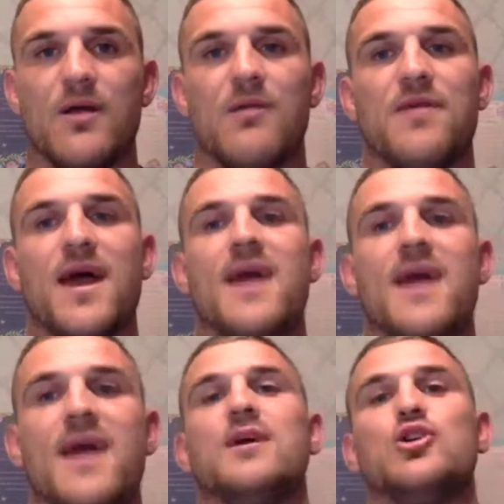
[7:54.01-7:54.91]

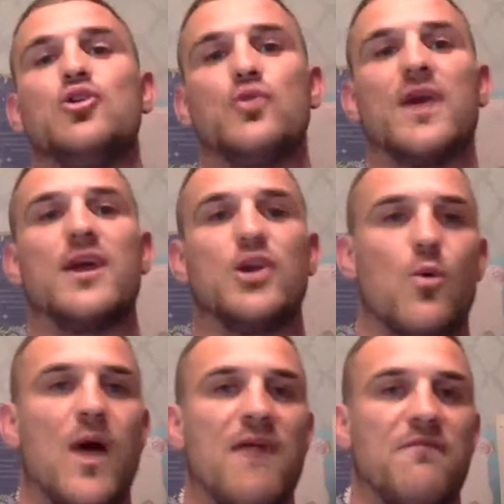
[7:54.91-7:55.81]
then you get your
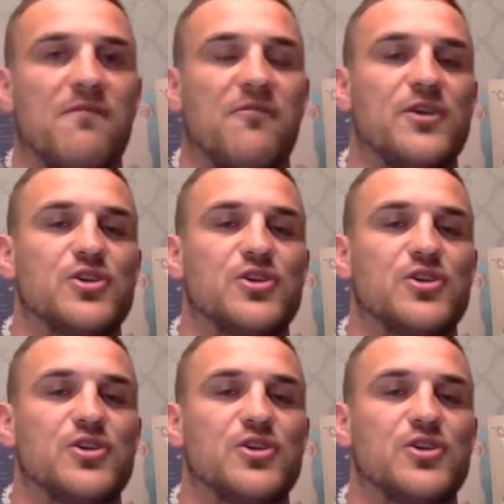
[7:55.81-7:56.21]
wine for free.